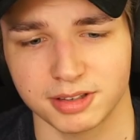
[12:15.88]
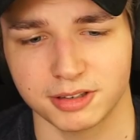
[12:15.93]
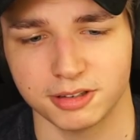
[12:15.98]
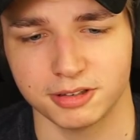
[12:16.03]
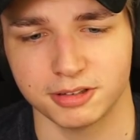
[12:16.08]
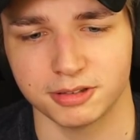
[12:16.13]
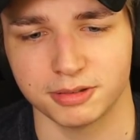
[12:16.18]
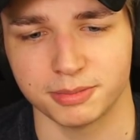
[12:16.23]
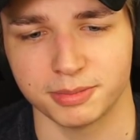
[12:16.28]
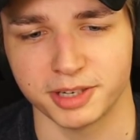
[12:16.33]

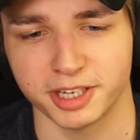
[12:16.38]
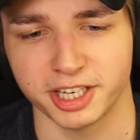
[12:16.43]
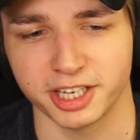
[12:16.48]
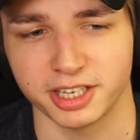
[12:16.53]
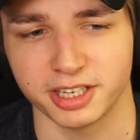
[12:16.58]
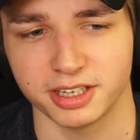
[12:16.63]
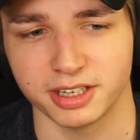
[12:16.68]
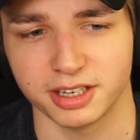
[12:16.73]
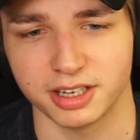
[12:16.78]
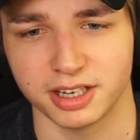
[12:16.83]
Oh my
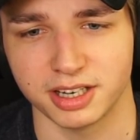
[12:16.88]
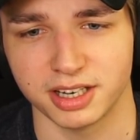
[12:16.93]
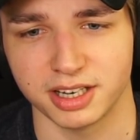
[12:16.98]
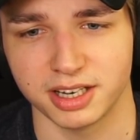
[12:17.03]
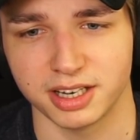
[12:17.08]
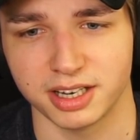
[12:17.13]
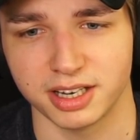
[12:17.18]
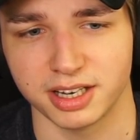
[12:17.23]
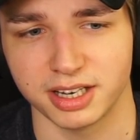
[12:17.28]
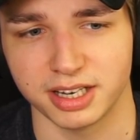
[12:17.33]

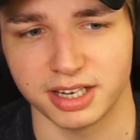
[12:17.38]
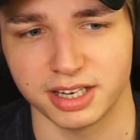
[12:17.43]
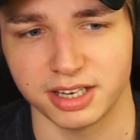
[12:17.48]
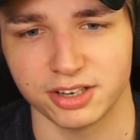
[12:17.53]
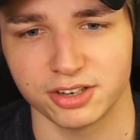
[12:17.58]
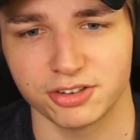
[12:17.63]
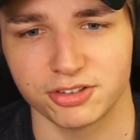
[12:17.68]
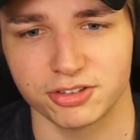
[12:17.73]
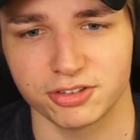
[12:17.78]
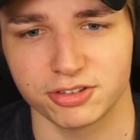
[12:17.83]

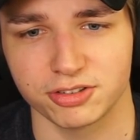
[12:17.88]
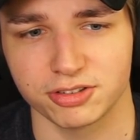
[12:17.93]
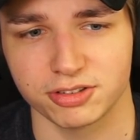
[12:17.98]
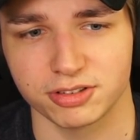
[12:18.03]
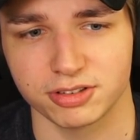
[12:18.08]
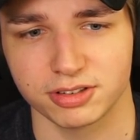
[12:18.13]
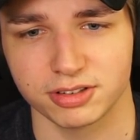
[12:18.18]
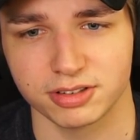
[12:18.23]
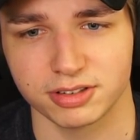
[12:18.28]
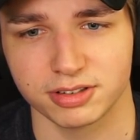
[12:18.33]
gosh.
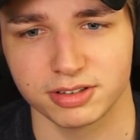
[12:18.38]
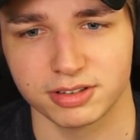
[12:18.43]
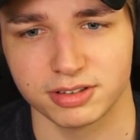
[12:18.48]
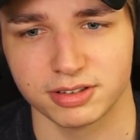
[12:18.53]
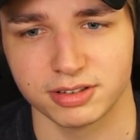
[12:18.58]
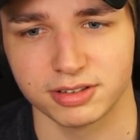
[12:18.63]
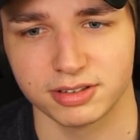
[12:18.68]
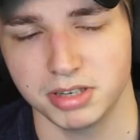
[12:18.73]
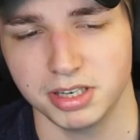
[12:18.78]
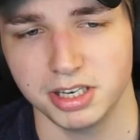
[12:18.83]

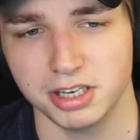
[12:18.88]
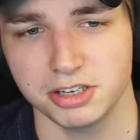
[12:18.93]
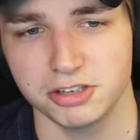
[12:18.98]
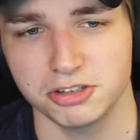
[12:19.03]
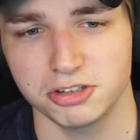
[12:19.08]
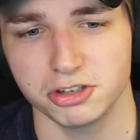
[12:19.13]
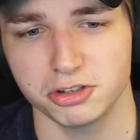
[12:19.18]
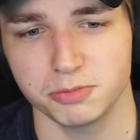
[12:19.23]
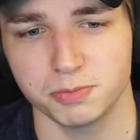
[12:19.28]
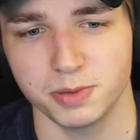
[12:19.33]

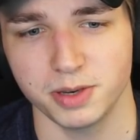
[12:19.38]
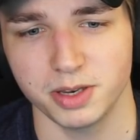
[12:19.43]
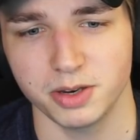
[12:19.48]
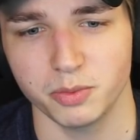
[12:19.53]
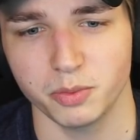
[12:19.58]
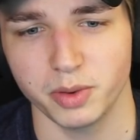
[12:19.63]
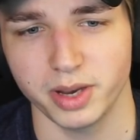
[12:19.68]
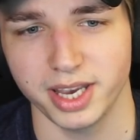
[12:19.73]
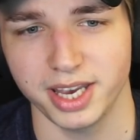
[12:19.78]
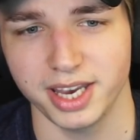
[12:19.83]
He's just
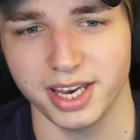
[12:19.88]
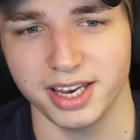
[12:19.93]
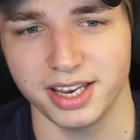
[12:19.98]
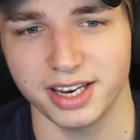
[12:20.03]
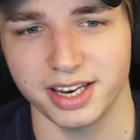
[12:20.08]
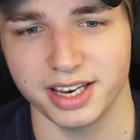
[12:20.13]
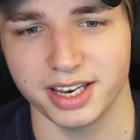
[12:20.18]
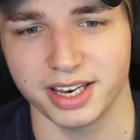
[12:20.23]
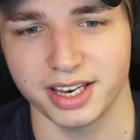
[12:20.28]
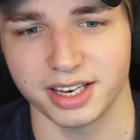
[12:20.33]
been
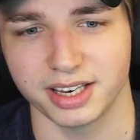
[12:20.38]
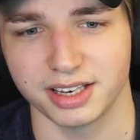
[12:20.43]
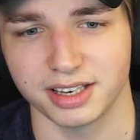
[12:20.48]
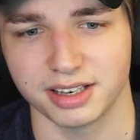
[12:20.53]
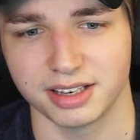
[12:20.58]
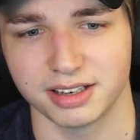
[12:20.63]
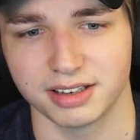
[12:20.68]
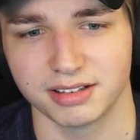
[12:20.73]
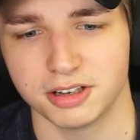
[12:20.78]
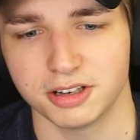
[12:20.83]

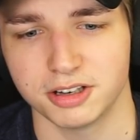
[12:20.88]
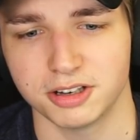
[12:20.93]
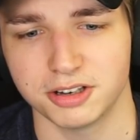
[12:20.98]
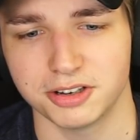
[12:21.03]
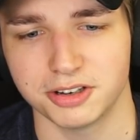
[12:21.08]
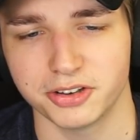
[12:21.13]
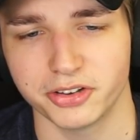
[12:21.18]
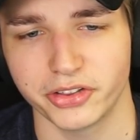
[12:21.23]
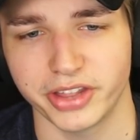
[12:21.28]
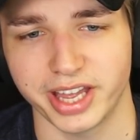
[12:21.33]
waiting
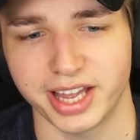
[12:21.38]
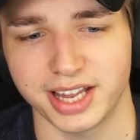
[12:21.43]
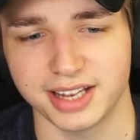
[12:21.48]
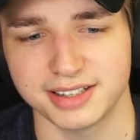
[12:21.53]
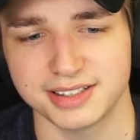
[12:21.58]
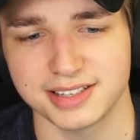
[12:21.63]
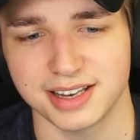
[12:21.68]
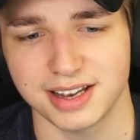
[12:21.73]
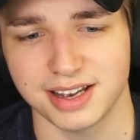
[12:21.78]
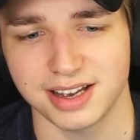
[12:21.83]
all
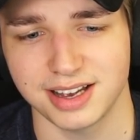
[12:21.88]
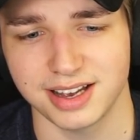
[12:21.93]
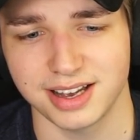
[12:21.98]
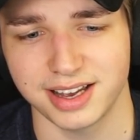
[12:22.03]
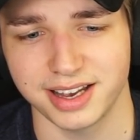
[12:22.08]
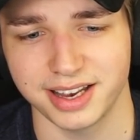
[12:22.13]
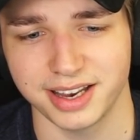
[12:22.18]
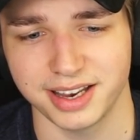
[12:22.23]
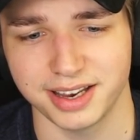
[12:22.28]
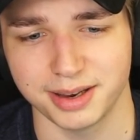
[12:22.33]
that
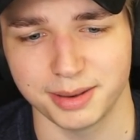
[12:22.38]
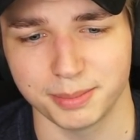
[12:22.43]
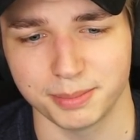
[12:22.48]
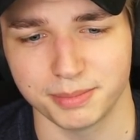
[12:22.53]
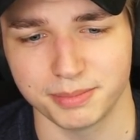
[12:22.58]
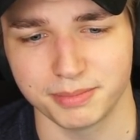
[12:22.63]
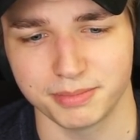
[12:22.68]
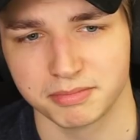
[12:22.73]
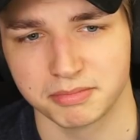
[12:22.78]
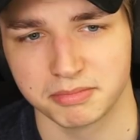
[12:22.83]

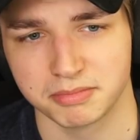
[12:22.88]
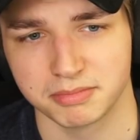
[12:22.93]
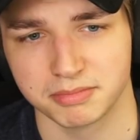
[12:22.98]
time.